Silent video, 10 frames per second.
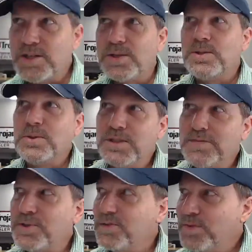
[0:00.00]
whole
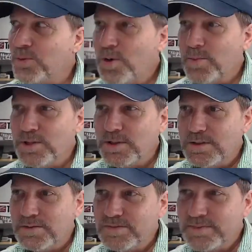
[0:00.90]
different form
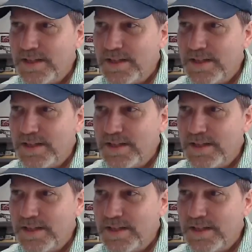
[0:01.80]
of